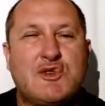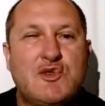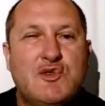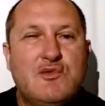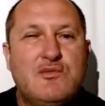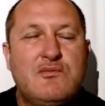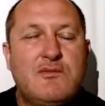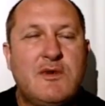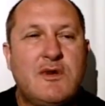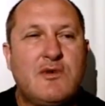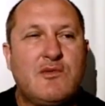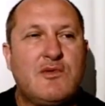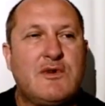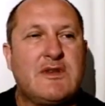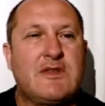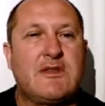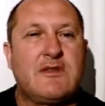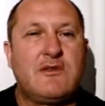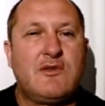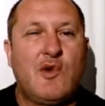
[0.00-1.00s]
Zoom
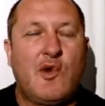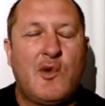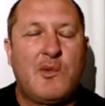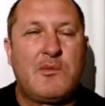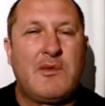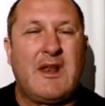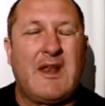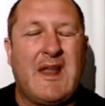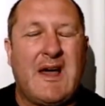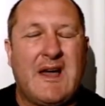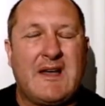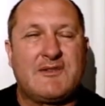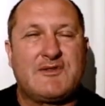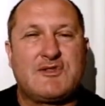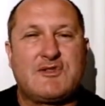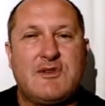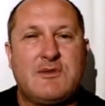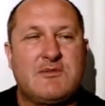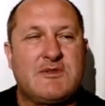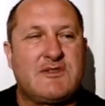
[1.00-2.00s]
with normal live
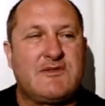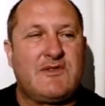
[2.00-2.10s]
streams.